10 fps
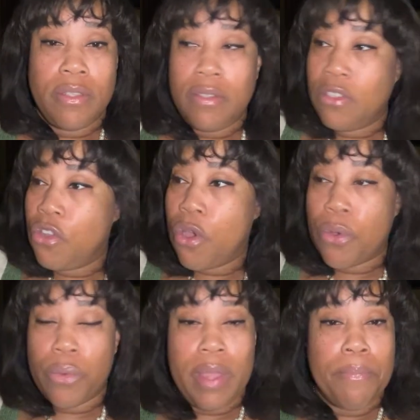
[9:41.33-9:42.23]

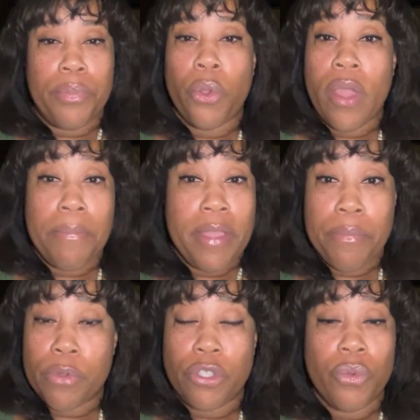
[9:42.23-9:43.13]
employ
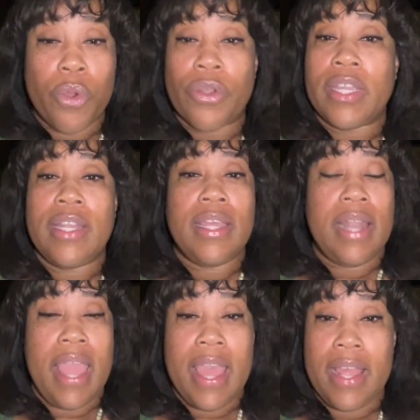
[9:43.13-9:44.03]
people to work in it
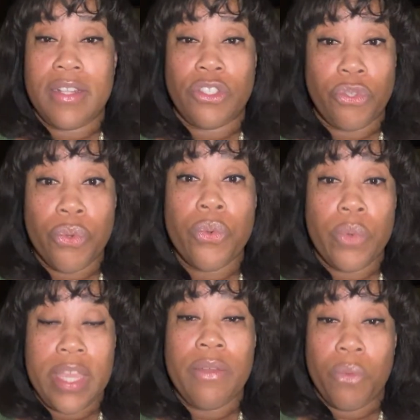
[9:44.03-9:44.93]
and do
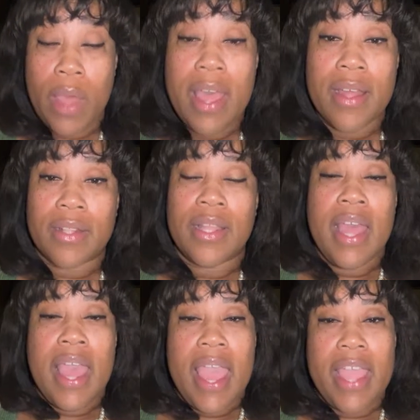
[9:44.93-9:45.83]
it well.
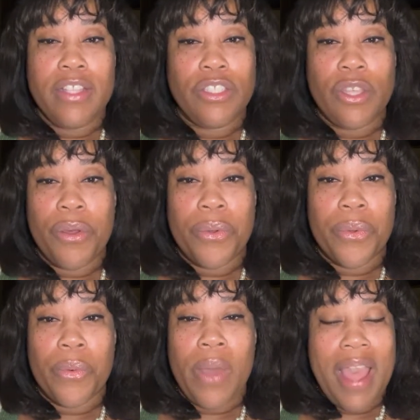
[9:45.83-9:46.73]
And
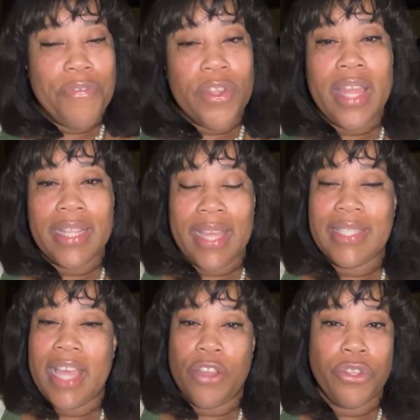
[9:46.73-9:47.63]
so I feel like that's
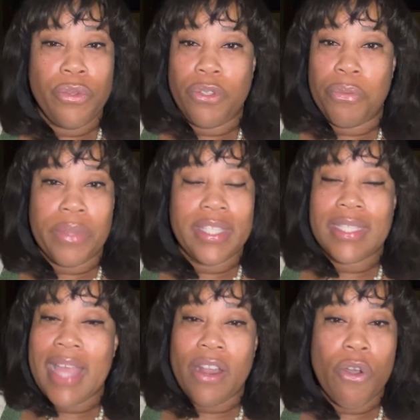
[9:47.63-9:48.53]
how YouTube is. It's
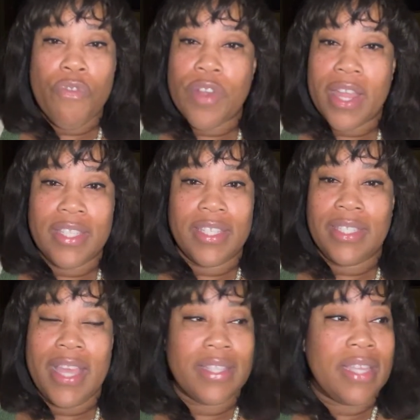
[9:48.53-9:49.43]
not an overnight
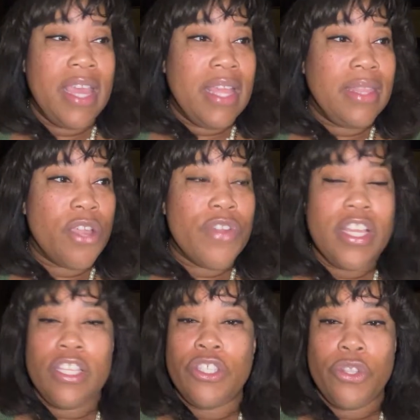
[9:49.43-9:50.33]
success. There
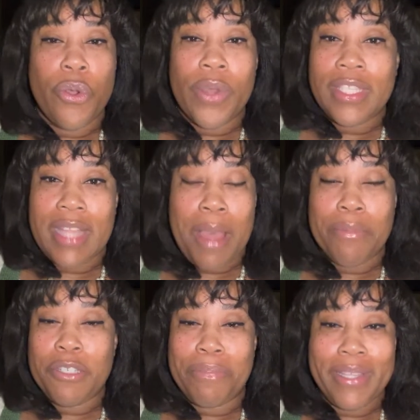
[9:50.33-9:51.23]
is no
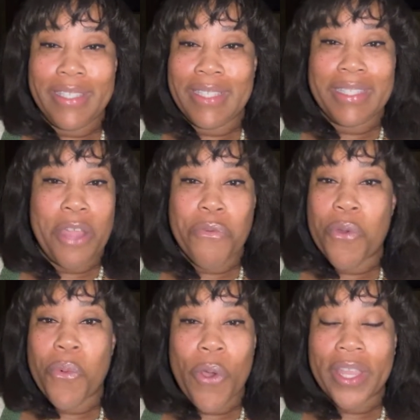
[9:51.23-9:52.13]
established business that we're
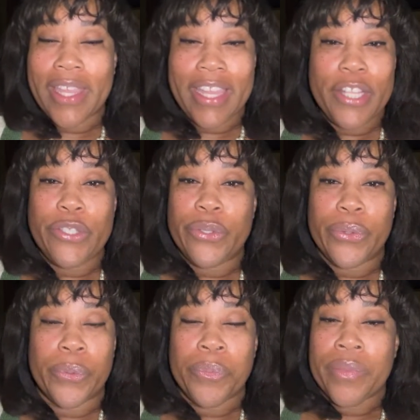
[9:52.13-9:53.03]
walking
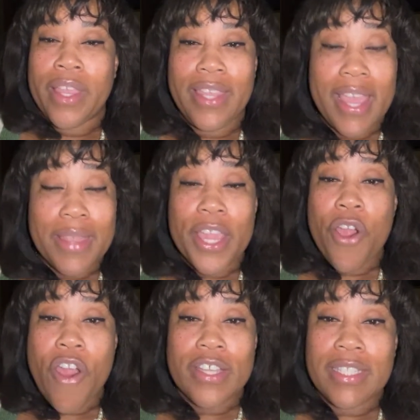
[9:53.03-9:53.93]
into. Yeah, there
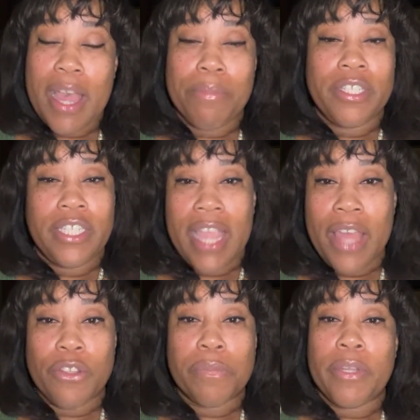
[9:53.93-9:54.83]
are established
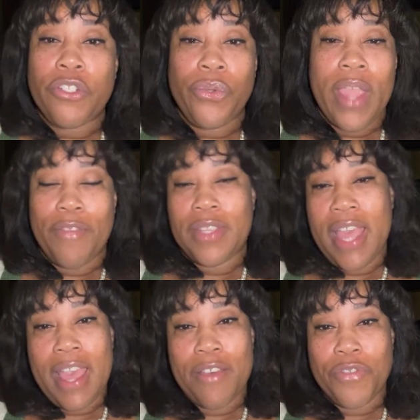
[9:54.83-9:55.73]
channels, but you have to
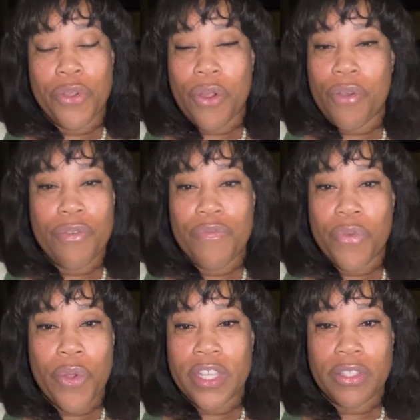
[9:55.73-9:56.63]
have your own
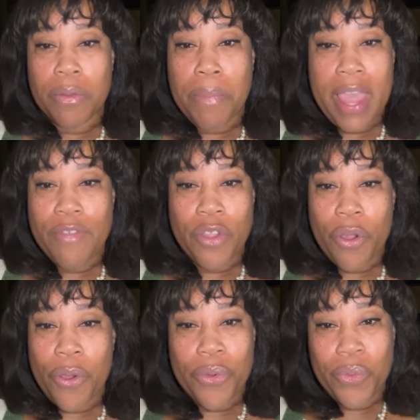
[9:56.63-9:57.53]
voice, pave your
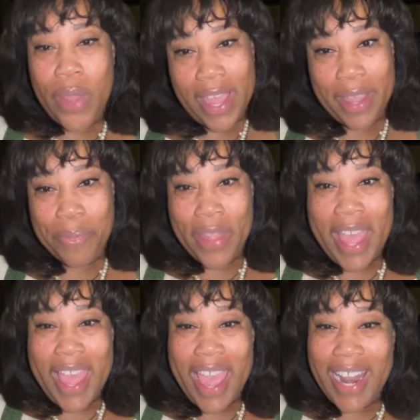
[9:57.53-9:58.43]
own way.
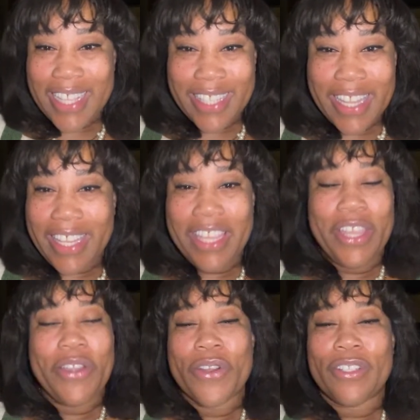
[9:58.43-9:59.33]
And I see
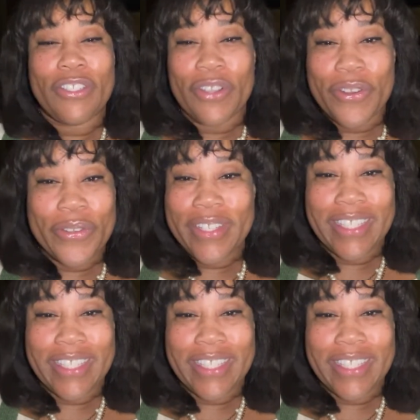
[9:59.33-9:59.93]
Geeky Girls Journalist